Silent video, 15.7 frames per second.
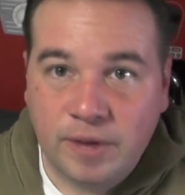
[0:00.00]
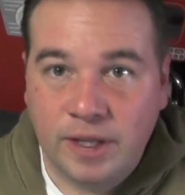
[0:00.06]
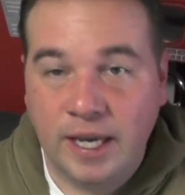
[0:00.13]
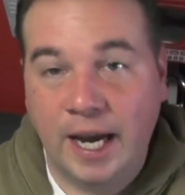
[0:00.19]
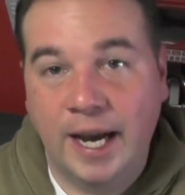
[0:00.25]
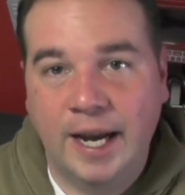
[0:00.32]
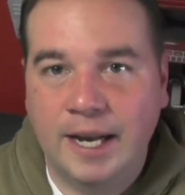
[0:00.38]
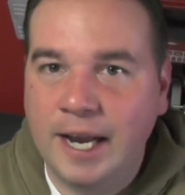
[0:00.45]

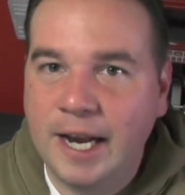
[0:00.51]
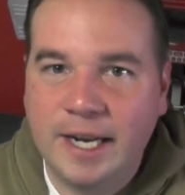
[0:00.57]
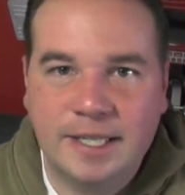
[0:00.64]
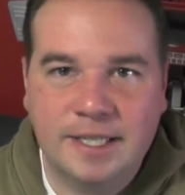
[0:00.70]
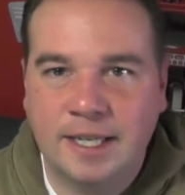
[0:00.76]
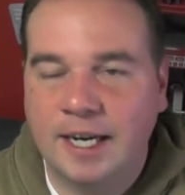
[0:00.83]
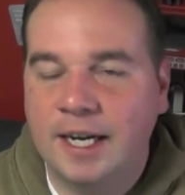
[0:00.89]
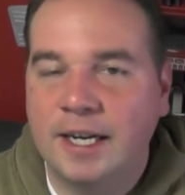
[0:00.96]
it, it
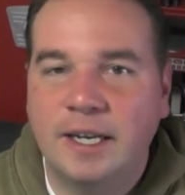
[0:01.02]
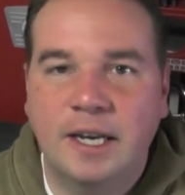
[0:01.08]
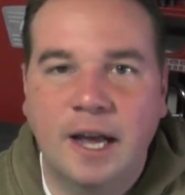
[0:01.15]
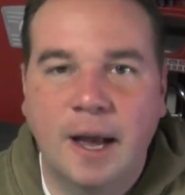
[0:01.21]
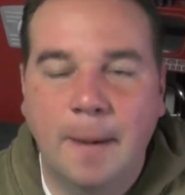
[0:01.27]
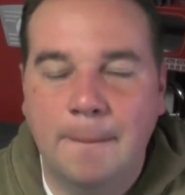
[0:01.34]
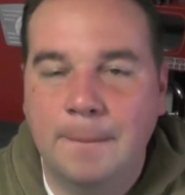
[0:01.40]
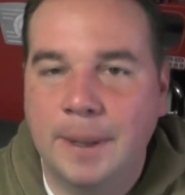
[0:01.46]
is tied,
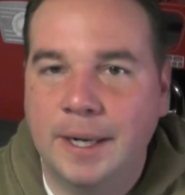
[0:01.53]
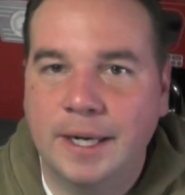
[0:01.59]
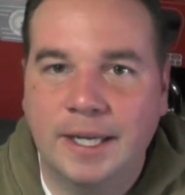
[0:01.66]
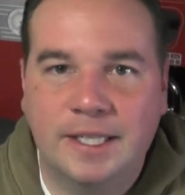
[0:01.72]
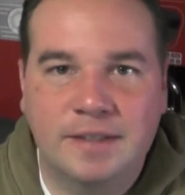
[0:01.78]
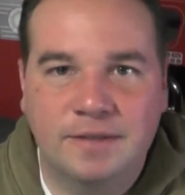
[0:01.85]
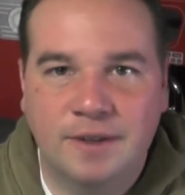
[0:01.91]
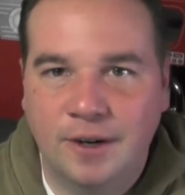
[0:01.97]
but
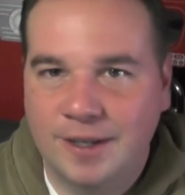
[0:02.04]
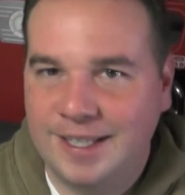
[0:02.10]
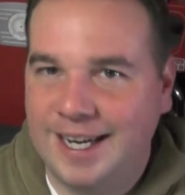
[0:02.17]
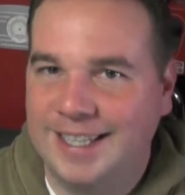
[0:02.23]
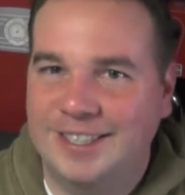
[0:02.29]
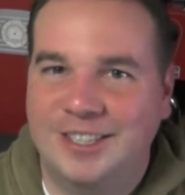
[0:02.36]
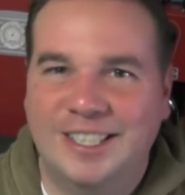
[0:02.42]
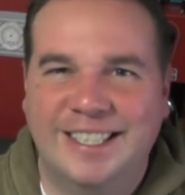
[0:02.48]
it's very
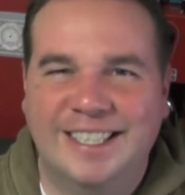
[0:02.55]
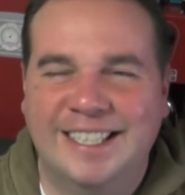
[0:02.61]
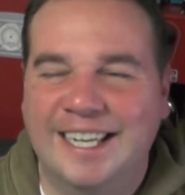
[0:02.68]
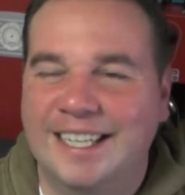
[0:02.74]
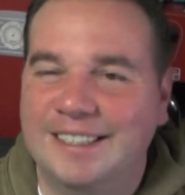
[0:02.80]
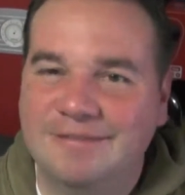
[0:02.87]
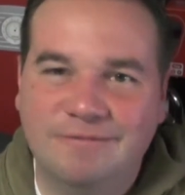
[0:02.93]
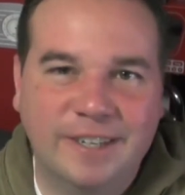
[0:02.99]
tangent,
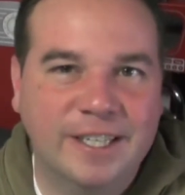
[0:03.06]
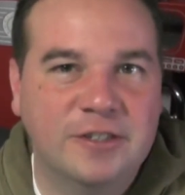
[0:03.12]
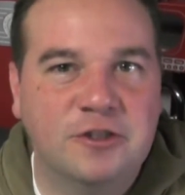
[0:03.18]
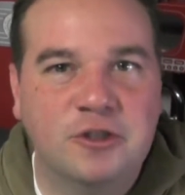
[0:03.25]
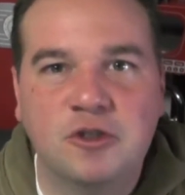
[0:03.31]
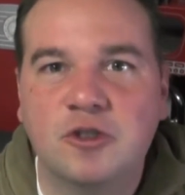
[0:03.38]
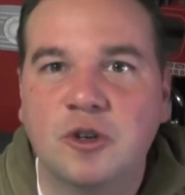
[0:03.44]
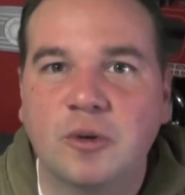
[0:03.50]
and
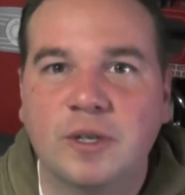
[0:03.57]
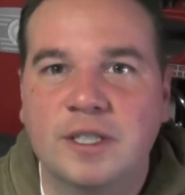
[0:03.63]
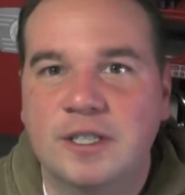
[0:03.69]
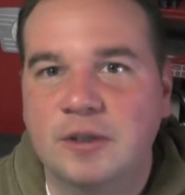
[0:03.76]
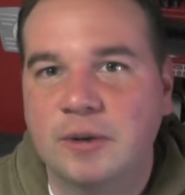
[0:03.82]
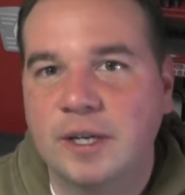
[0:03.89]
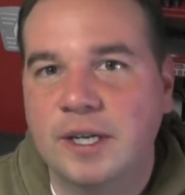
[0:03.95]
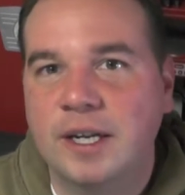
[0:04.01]
there's no reason
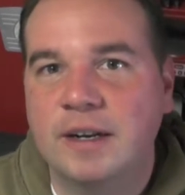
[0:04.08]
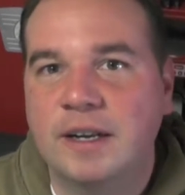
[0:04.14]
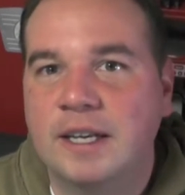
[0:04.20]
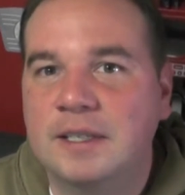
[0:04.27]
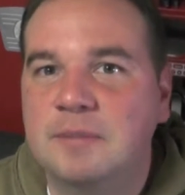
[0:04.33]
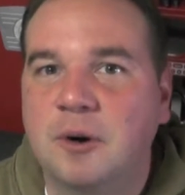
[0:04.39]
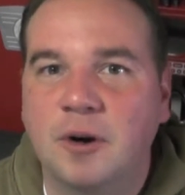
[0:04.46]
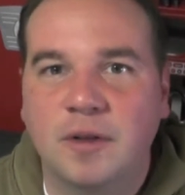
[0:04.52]
to read it
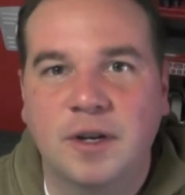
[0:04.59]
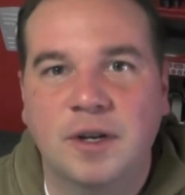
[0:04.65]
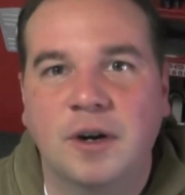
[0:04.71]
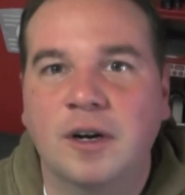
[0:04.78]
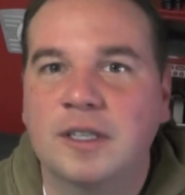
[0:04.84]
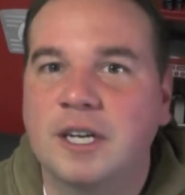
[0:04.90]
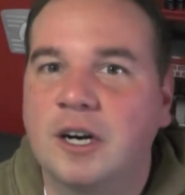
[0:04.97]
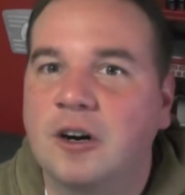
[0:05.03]
as part of the
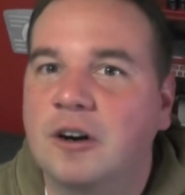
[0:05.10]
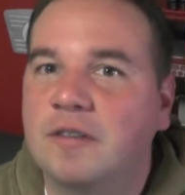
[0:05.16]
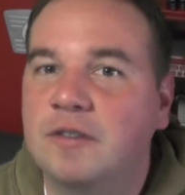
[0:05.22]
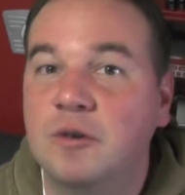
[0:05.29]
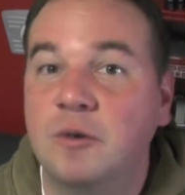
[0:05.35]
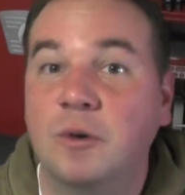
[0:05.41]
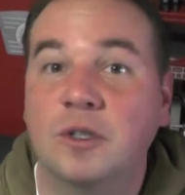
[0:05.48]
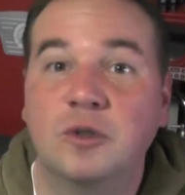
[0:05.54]
Dark Tower. If
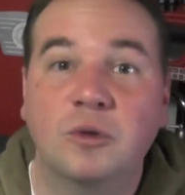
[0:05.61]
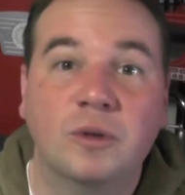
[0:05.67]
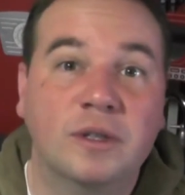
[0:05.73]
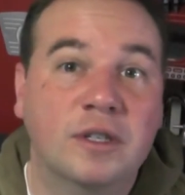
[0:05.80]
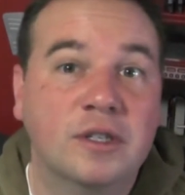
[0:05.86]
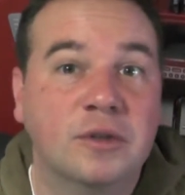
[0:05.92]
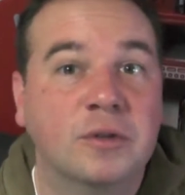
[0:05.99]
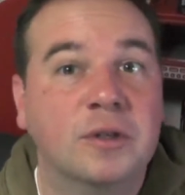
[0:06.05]
you want to read
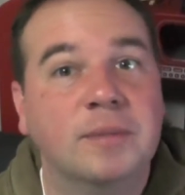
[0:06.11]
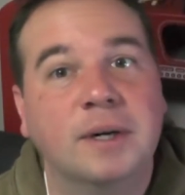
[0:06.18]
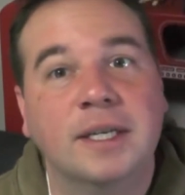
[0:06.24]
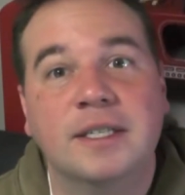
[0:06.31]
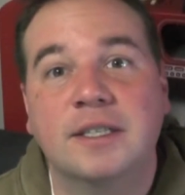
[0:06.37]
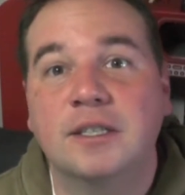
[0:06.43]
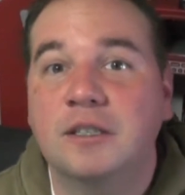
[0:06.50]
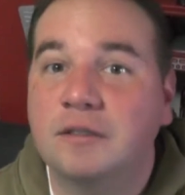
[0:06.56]
the story by
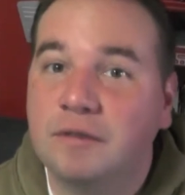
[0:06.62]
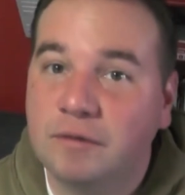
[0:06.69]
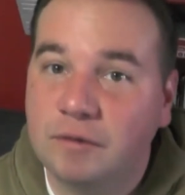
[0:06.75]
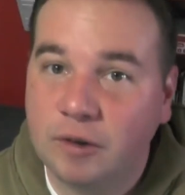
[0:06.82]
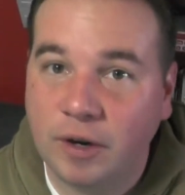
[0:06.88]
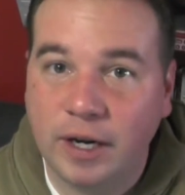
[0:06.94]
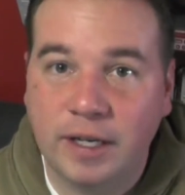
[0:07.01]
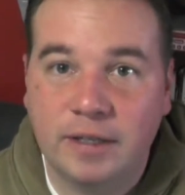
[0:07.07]
itself,
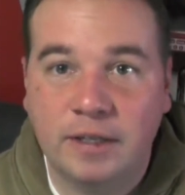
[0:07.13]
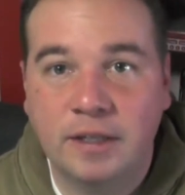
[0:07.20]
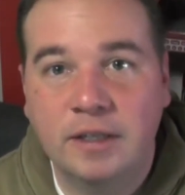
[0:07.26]
great.